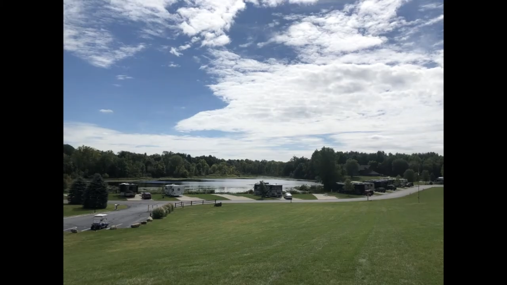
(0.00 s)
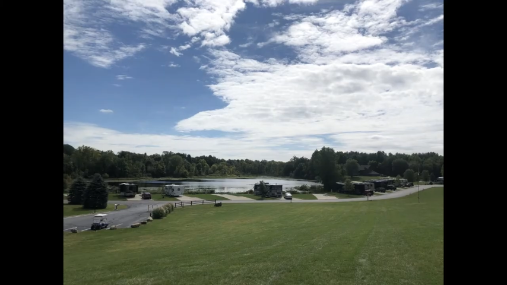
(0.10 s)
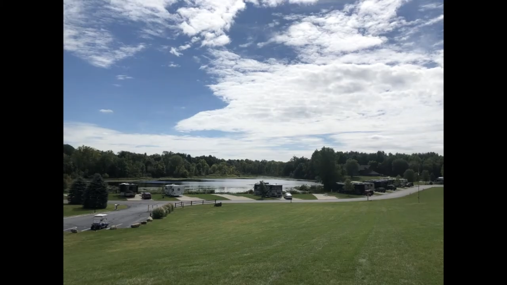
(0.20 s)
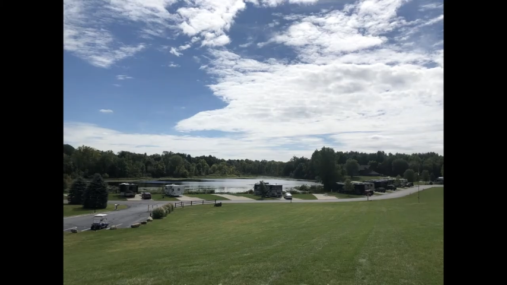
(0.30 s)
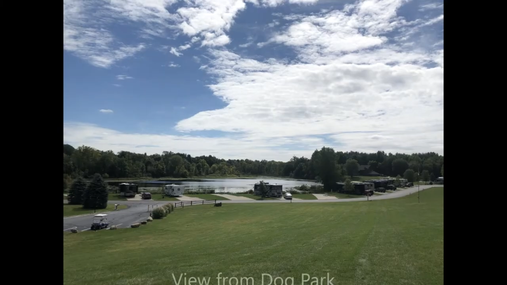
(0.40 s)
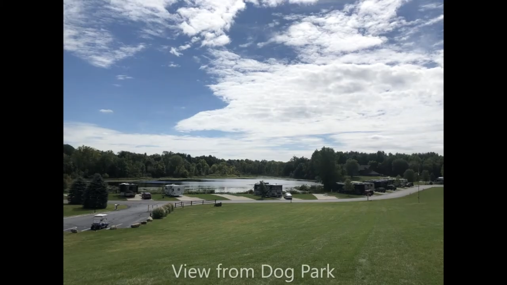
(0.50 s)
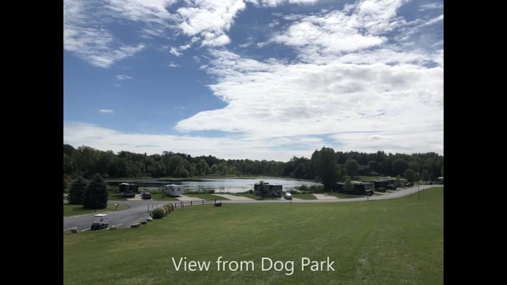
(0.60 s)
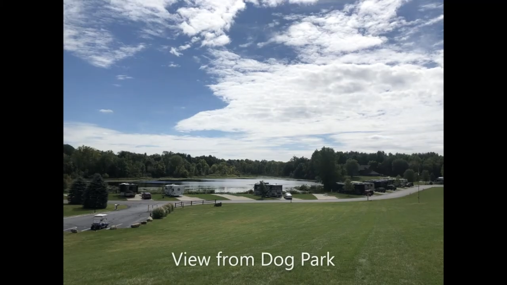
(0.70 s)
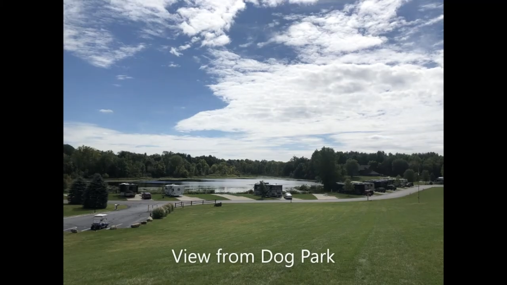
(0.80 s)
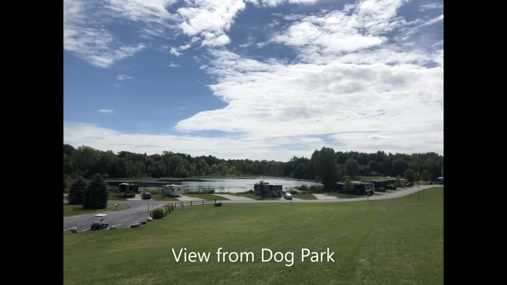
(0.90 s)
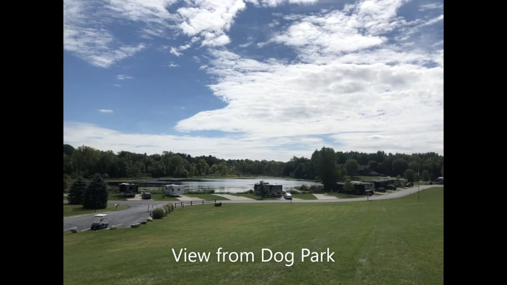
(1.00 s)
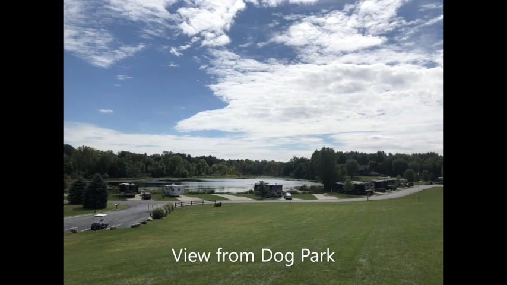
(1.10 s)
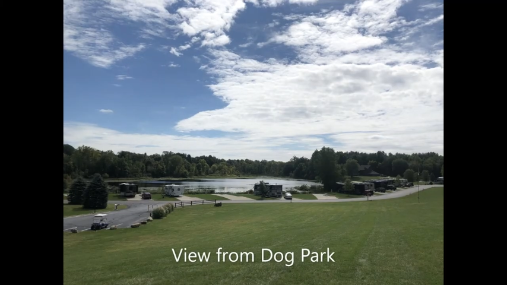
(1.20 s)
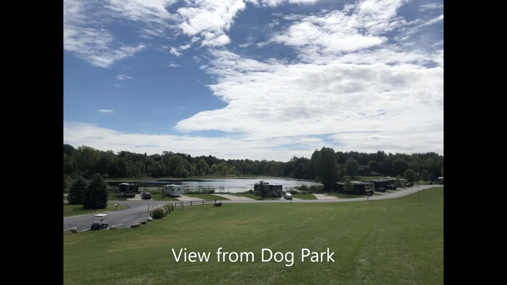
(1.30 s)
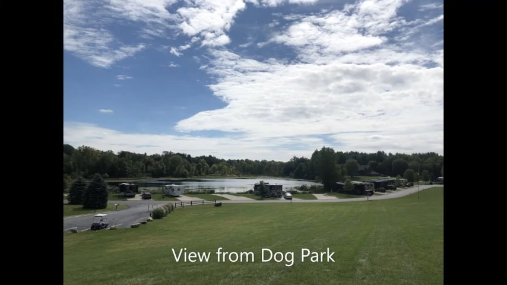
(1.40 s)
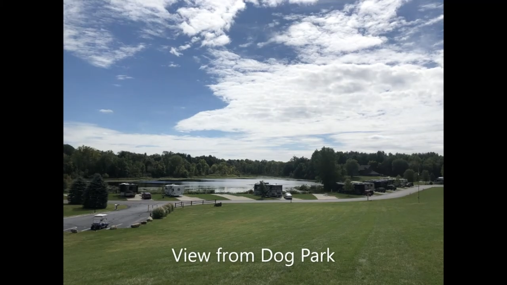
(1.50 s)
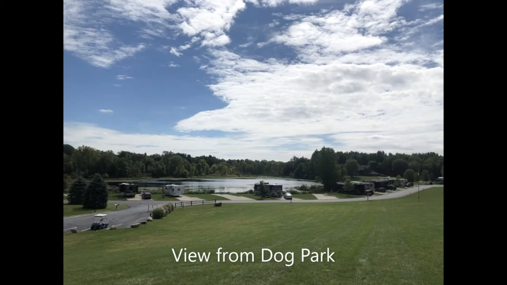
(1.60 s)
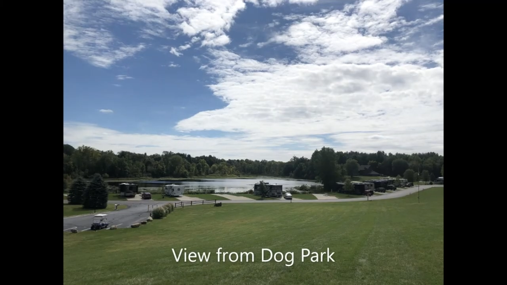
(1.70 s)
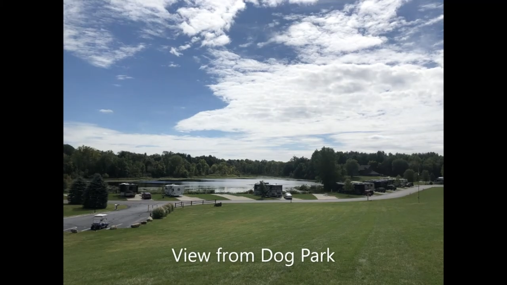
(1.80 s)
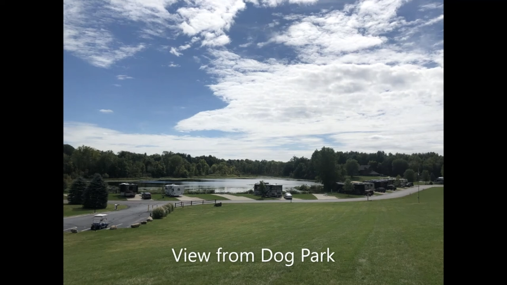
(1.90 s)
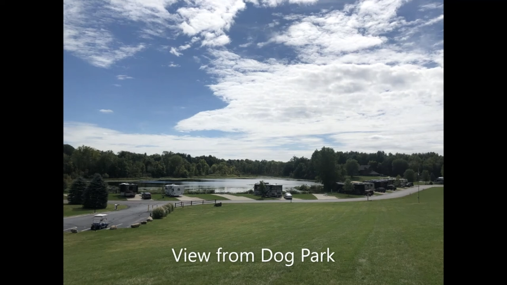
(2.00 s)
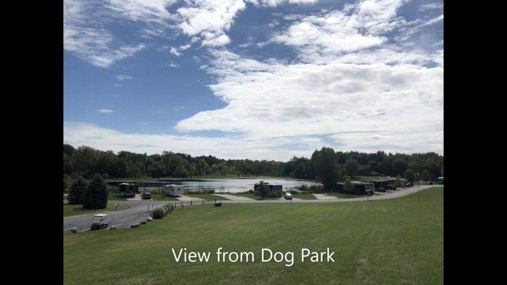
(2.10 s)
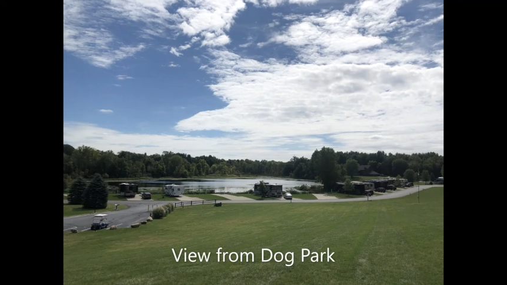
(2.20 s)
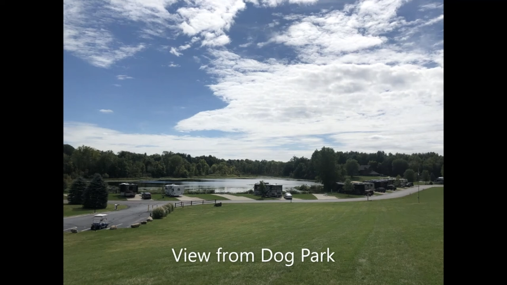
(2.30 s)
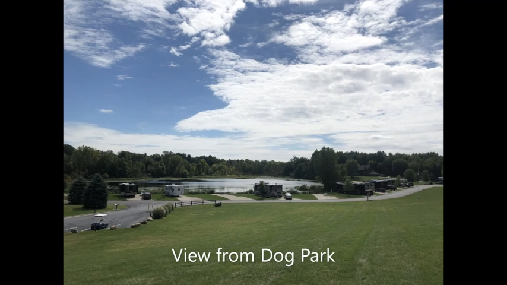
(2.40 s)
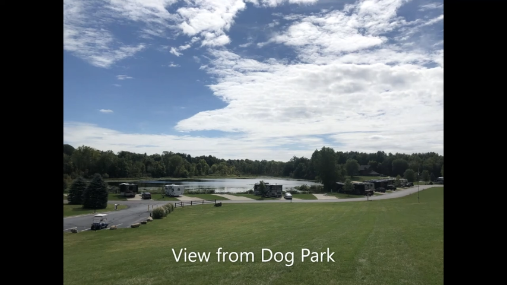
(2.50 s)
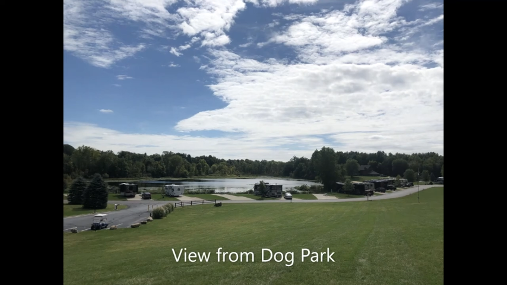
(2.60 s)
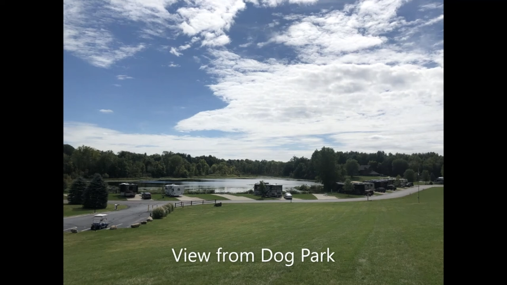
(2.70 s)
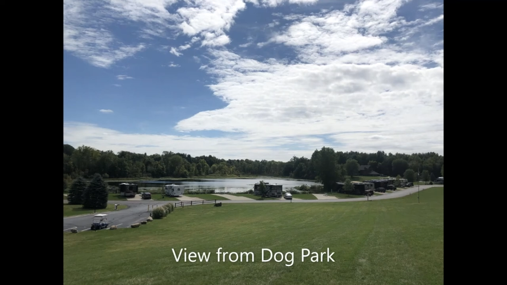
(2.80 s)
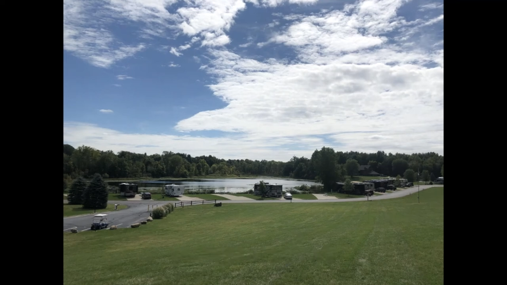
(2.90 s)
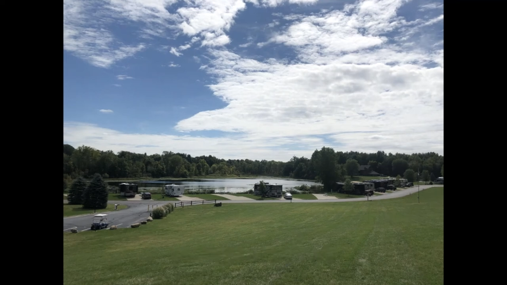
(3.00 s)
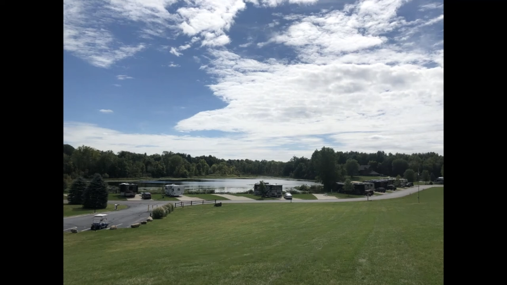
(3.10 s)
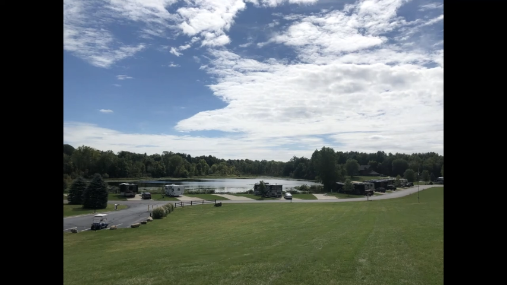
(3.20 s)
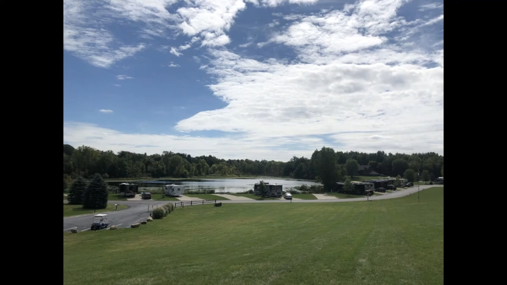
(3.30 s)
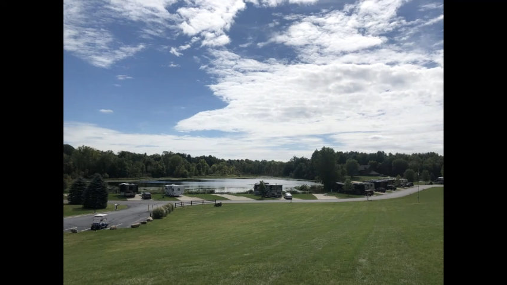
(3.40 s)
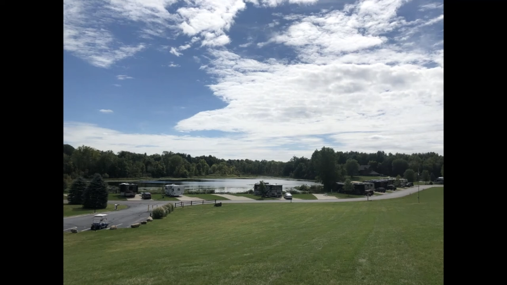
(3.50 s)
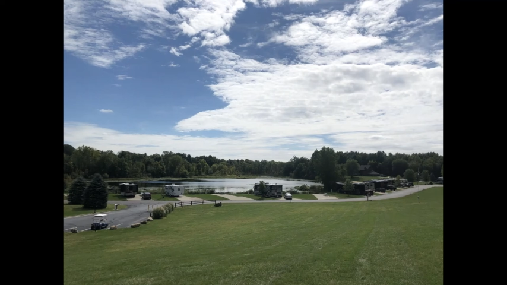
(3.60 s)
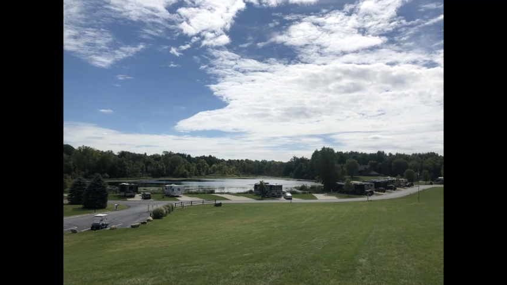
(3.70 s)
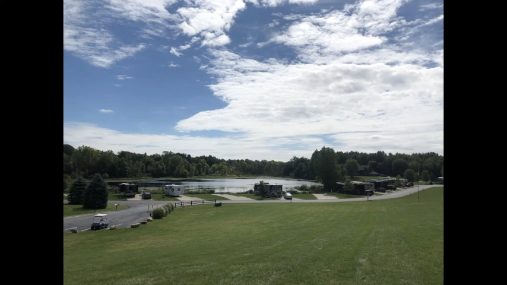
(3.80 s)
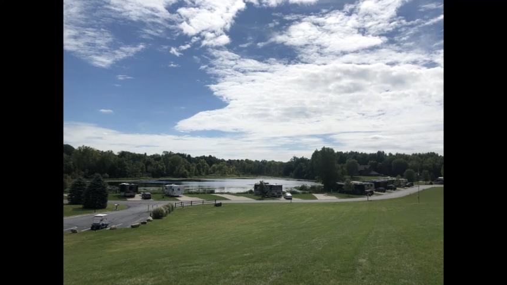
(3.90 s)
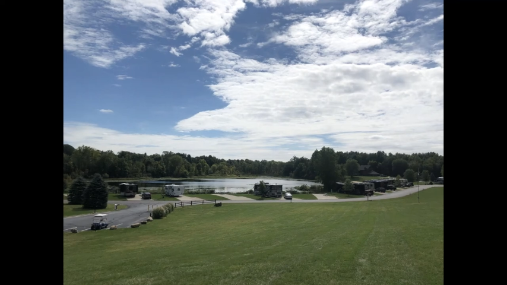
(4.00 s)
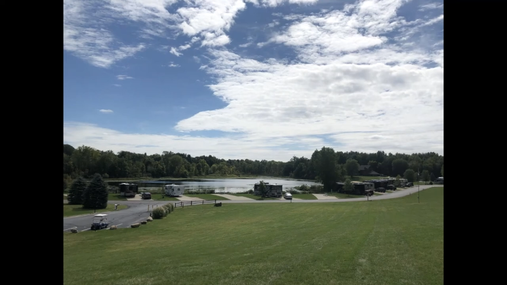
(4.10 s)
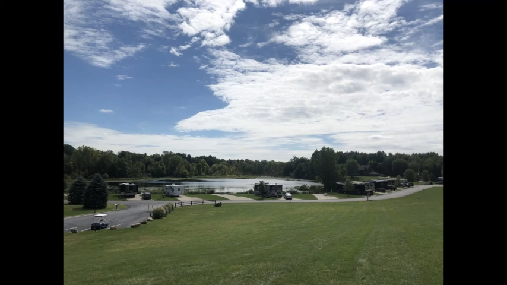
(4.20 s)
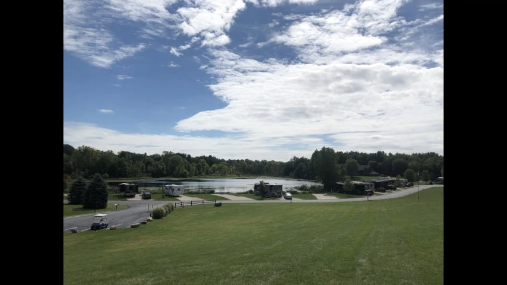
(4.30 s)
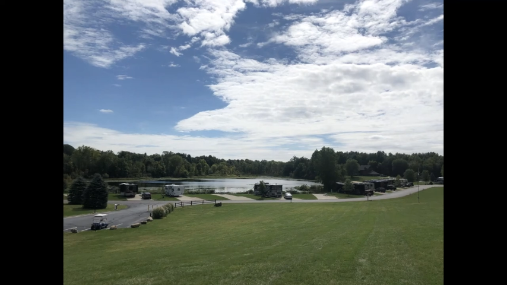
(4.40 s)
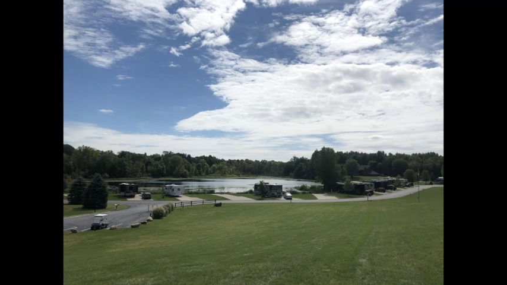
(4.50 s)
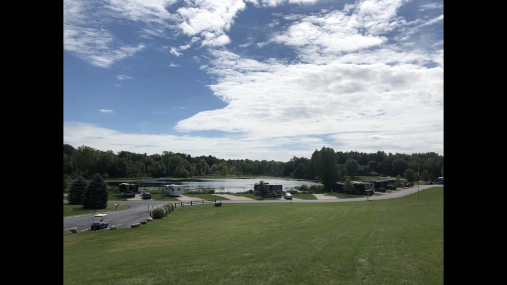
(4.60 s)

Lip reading: Nobody's mouth can be seen.